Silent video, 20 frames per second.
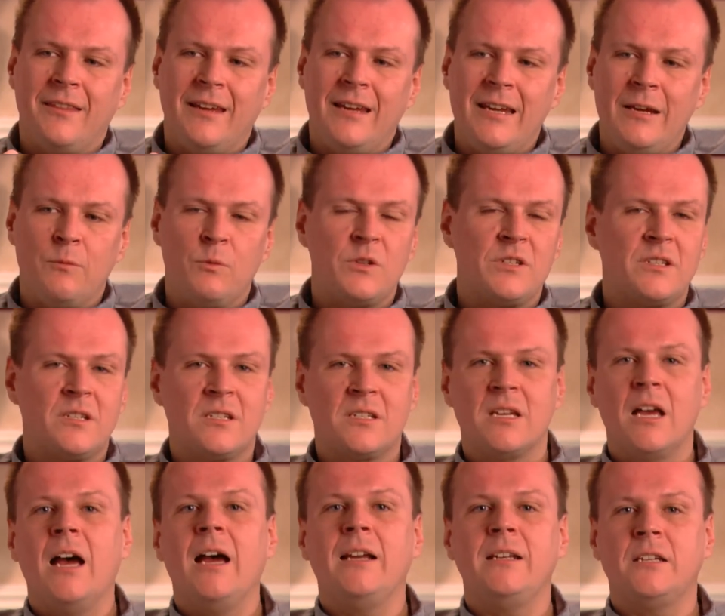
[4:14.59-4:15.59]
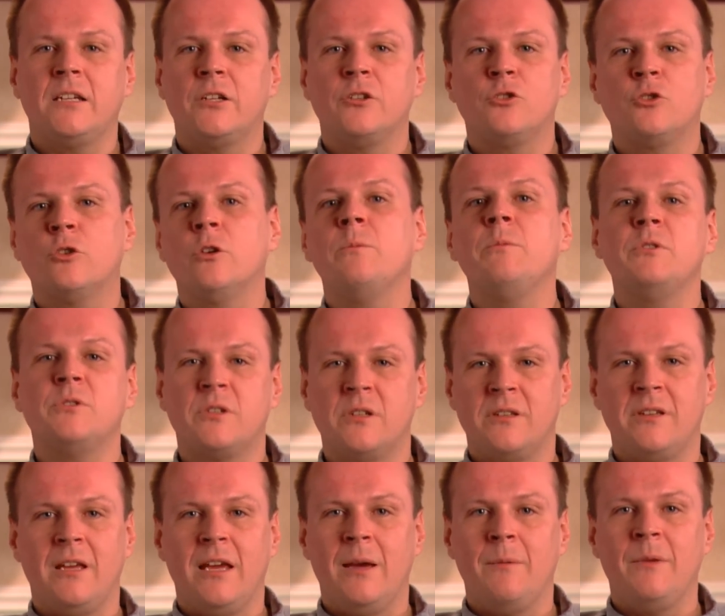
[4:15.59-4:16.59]
it was designed to contribute to
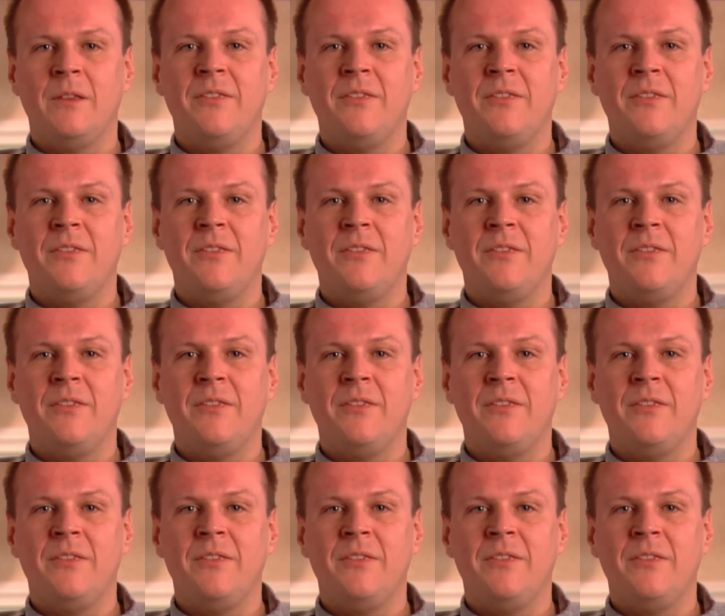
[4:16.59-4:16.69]
them